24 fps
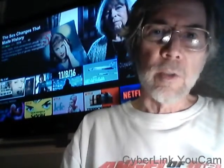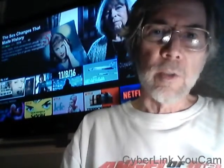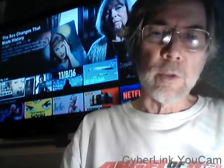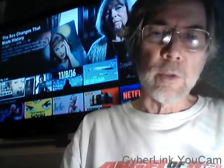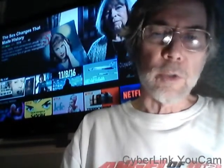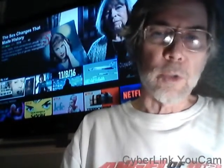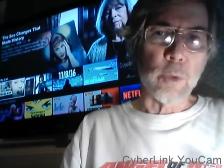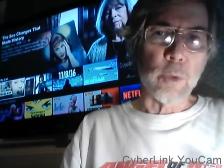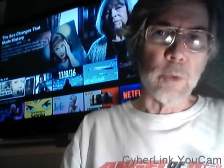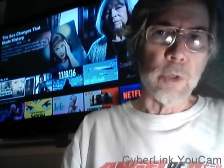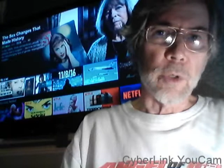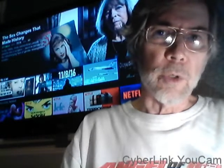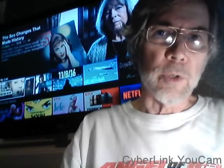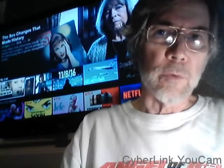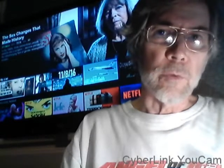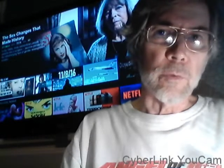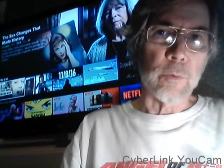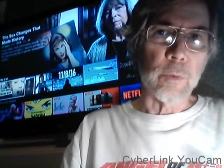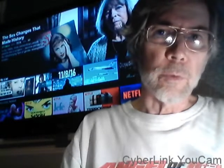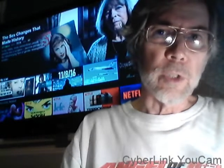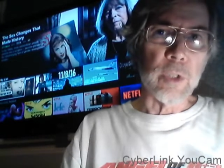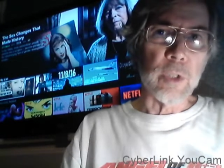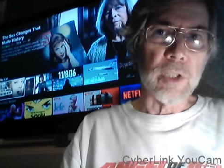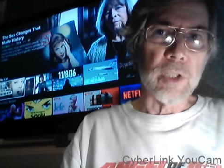The story of
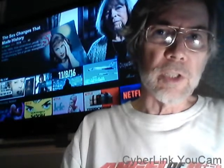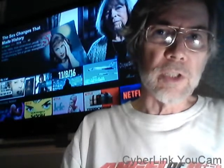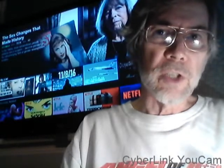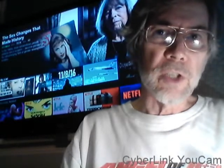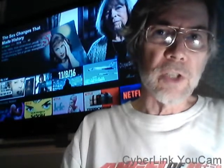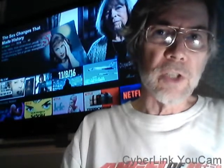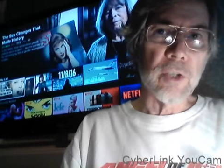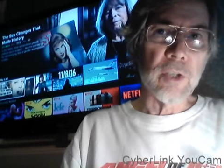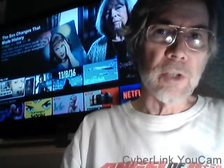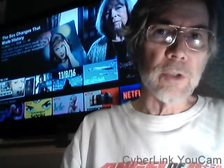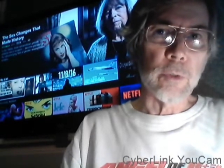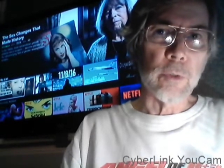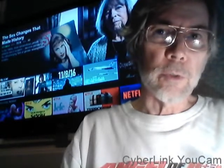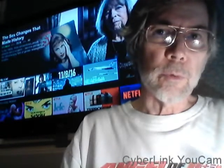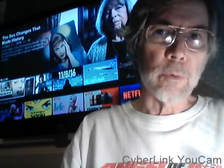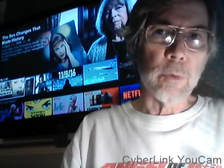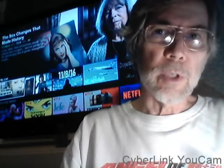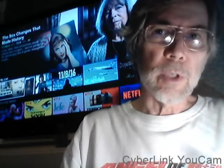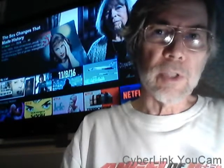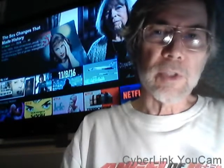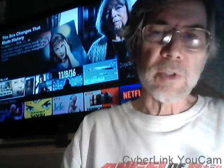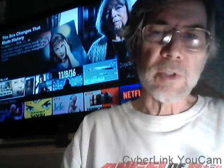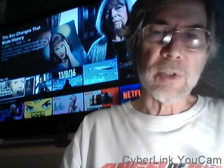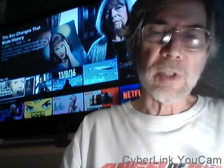three gender
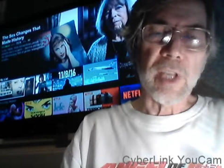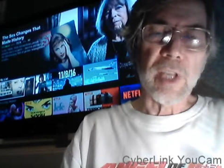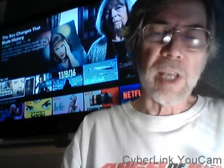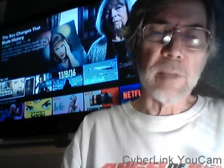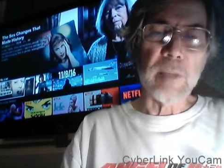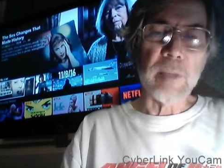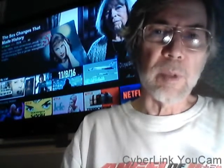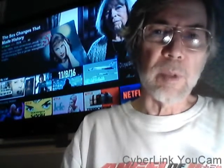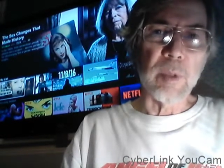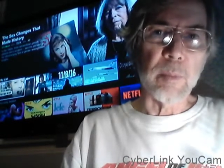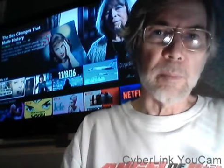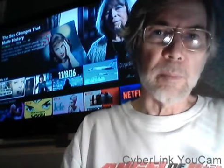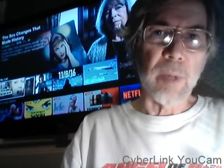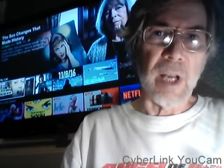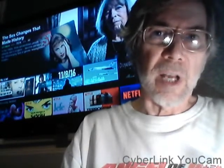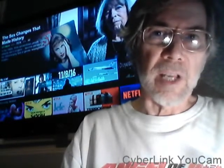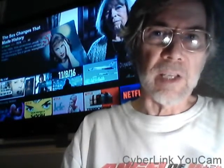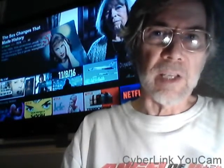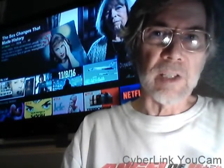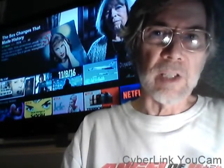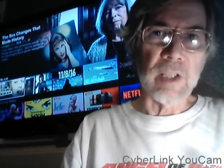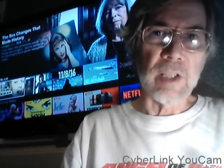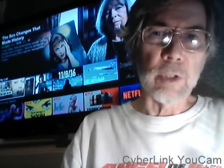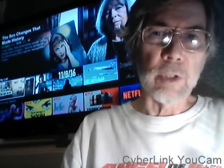reassignment
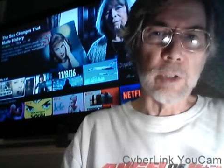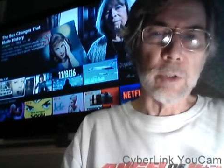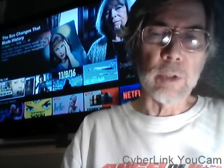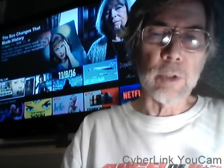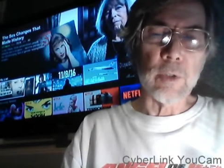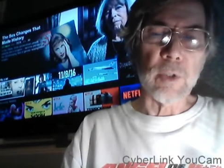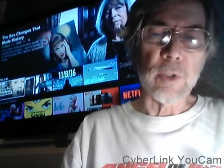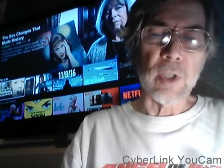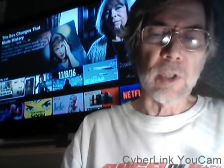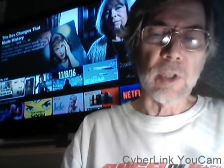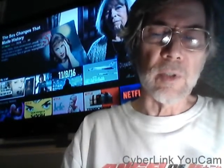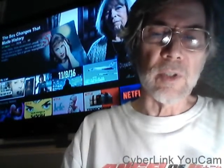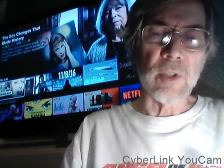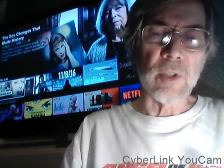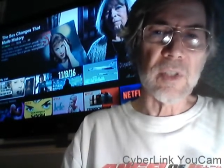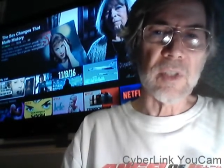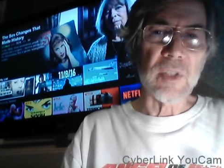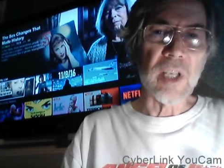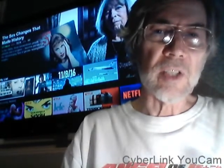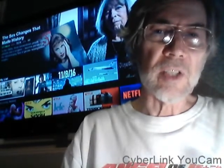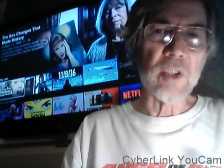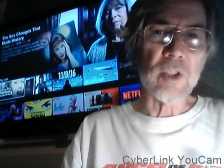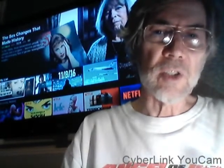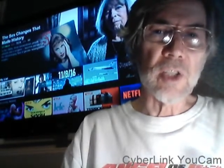pioneers in the
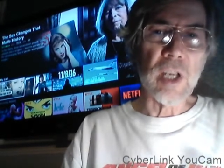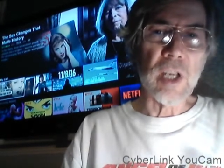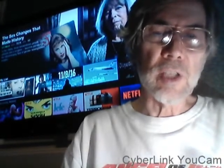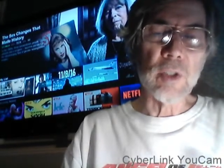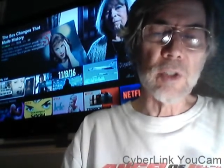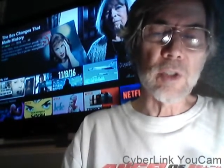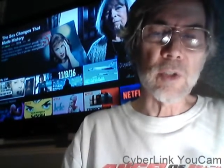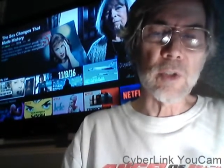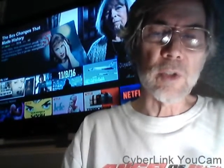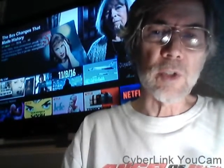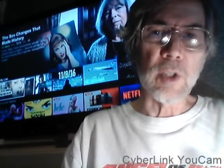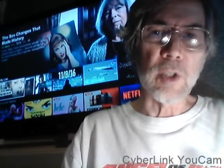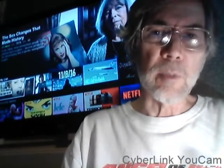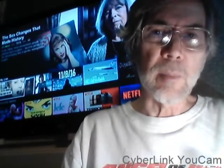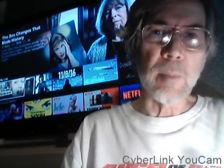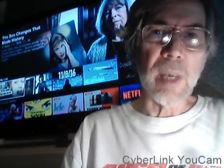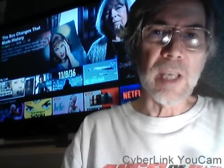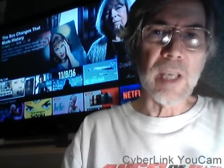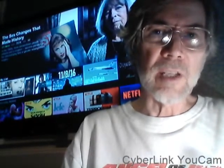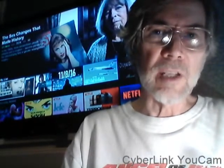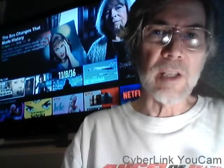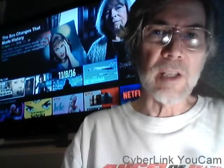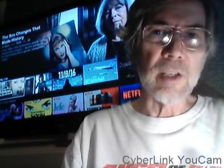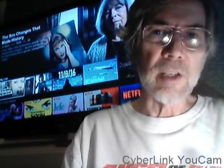sex changes that
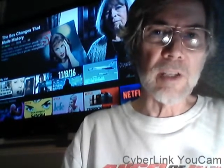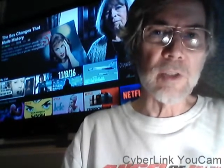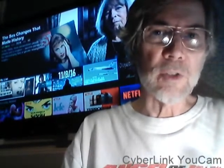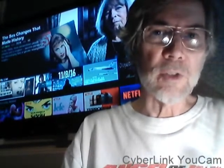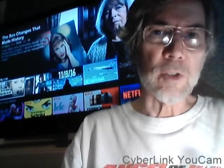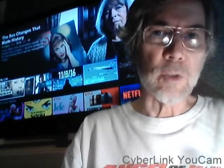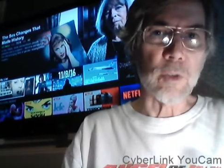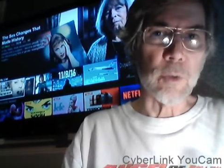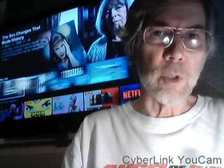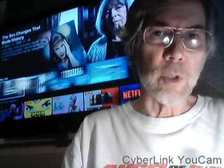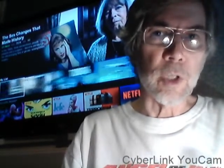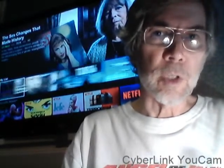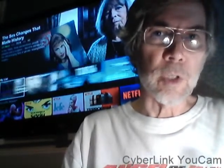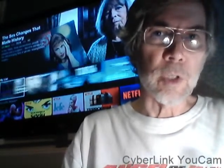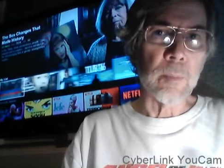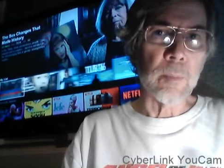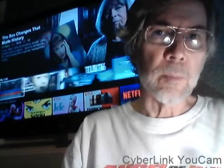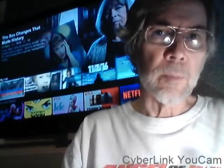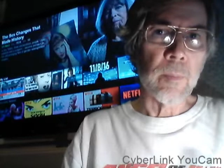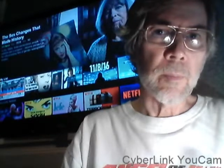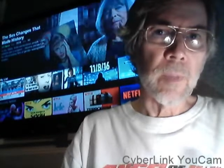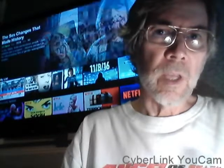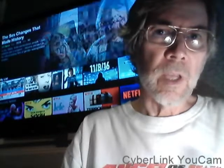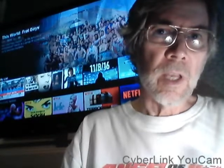made history.
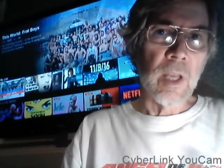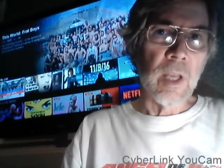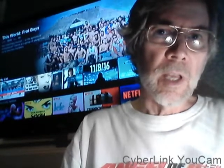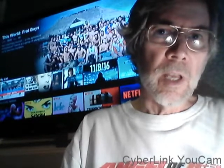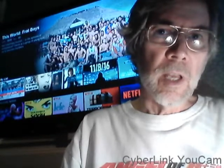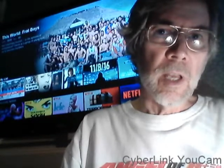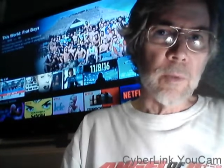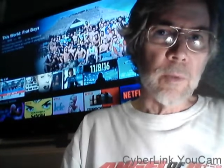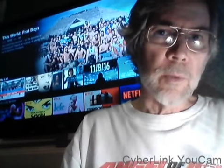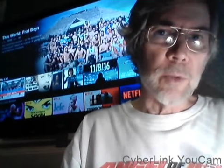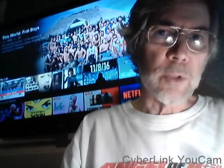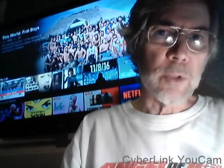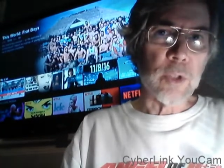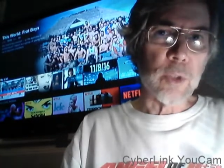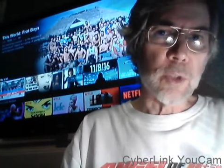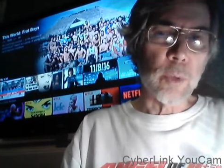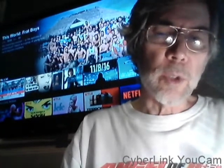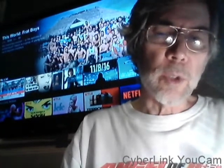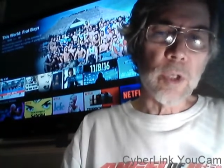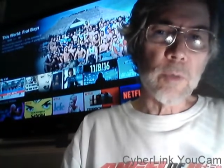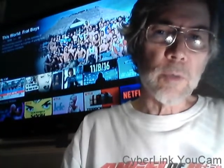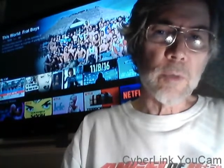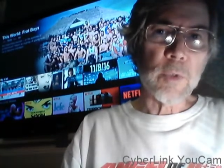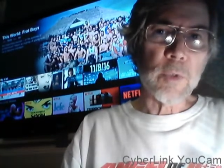The
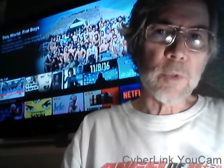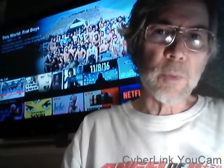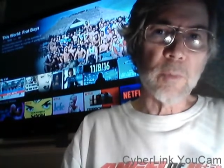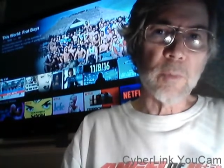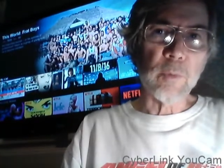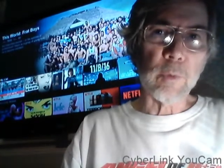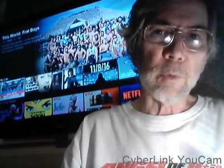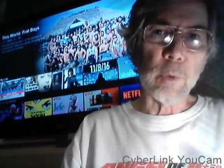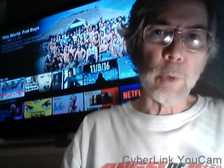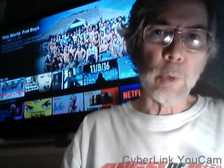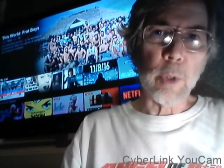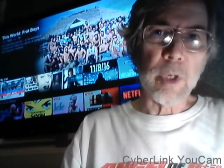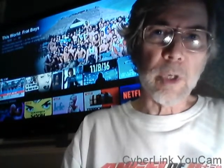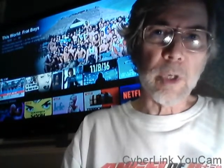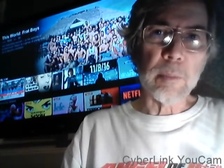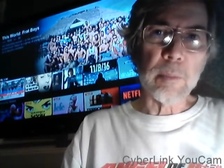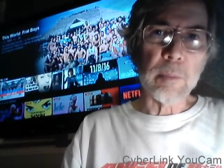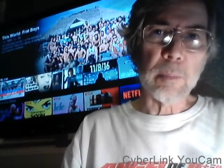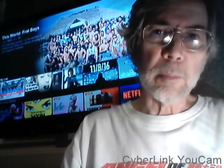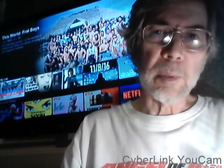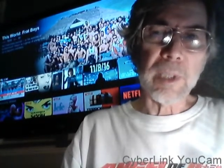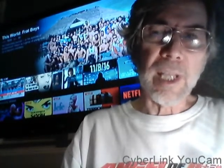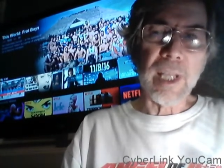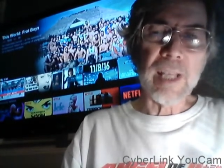story of some
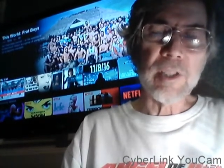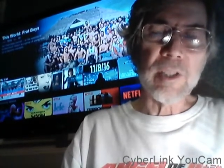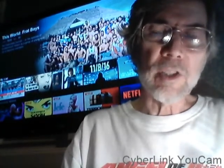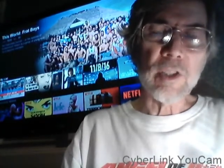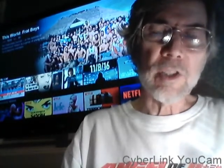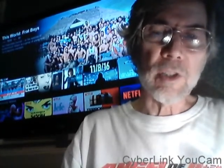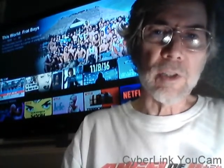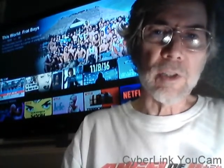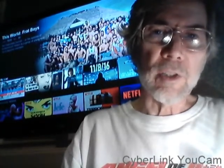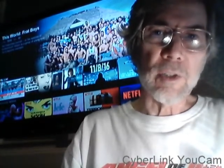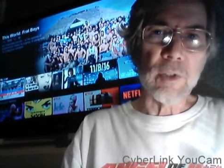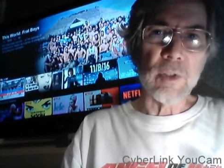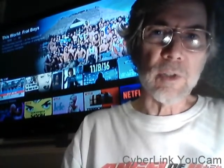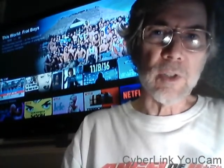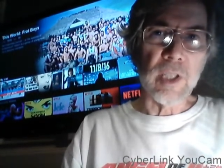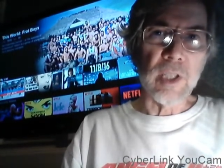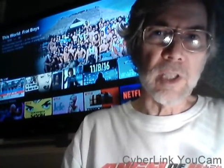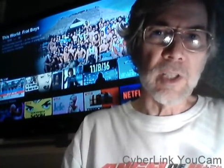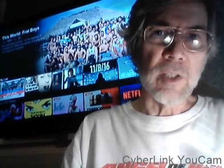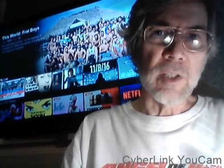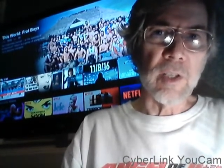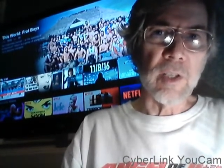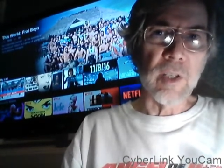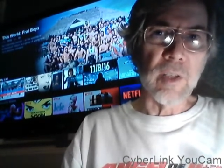Florida pledges
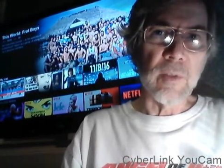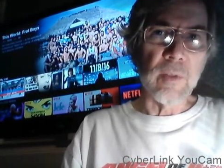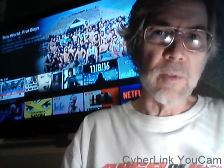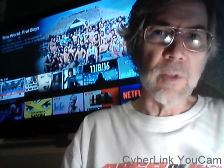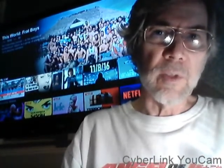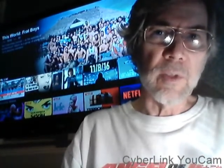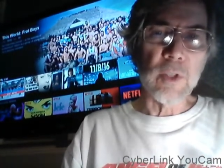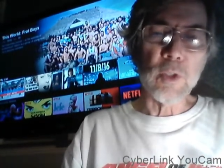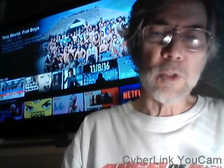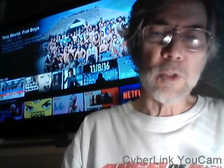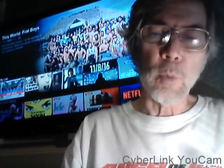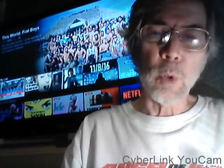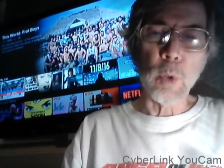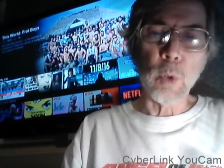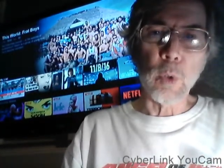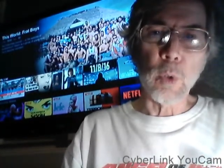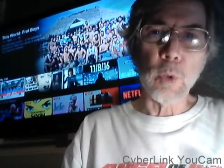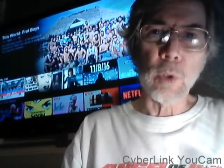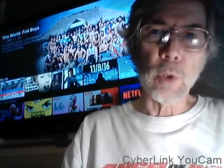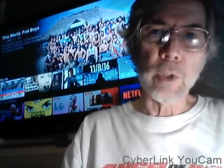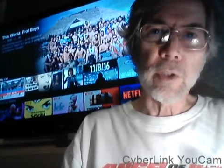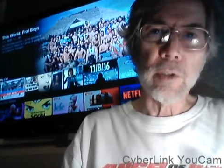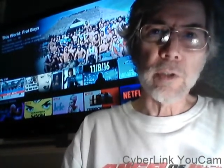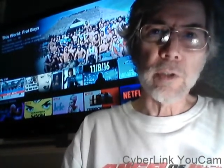in This
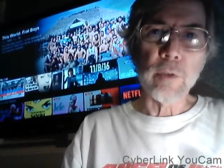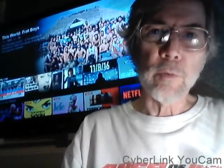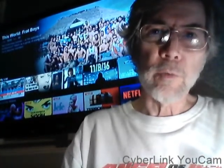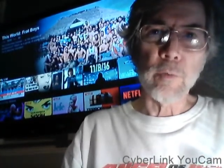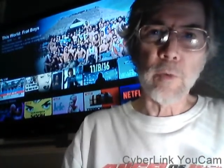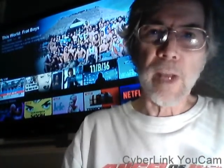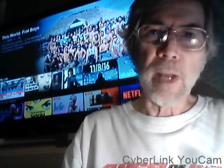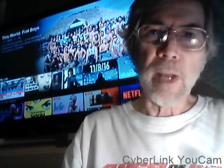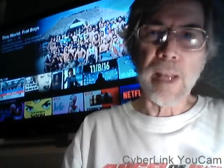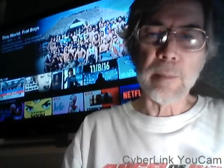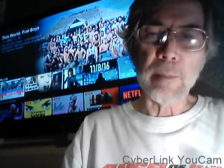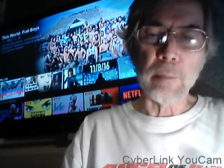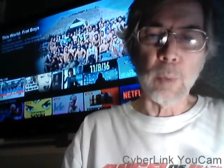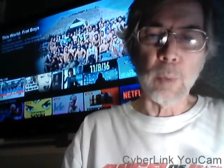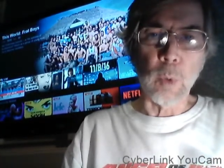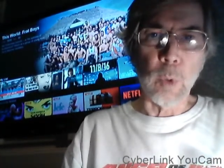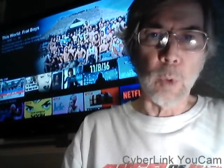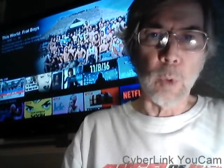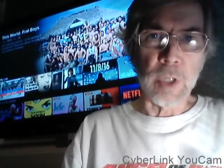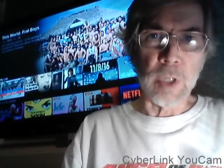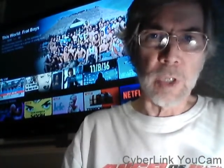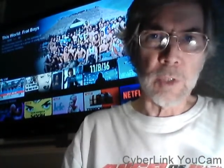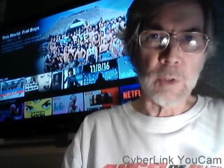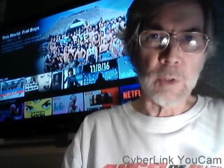World, frat
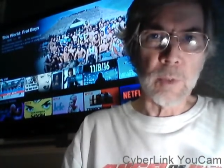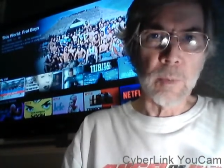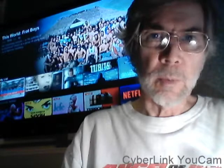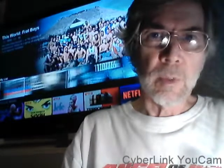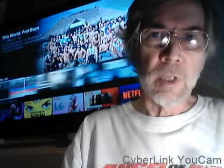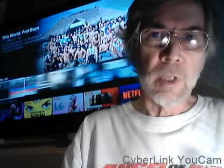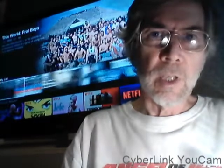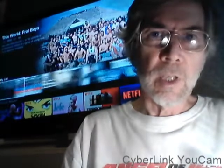boys,